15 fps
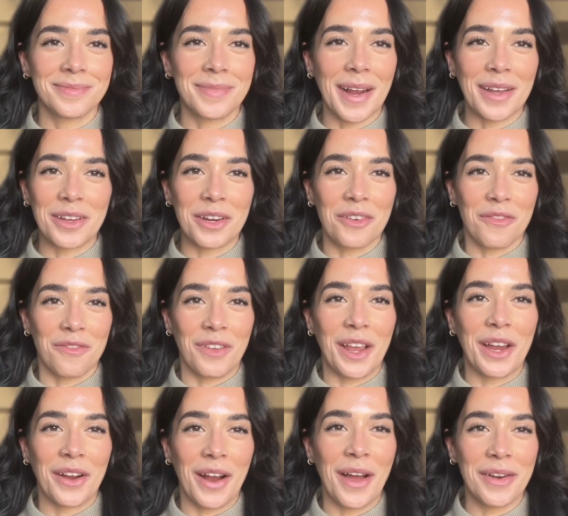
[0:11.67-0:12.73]
I couldn't
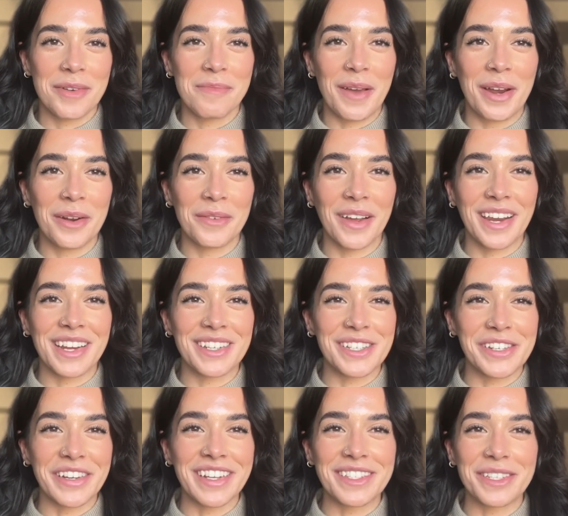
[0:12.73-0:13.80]
figure out a better way to
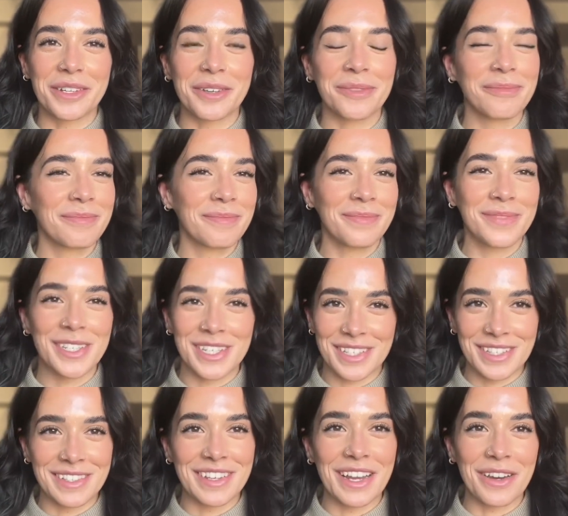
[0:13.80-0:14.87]
do it, so just
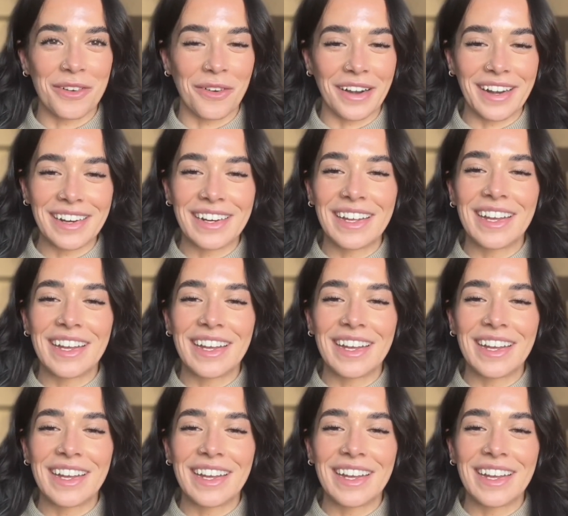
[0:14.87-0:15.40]
ignore it.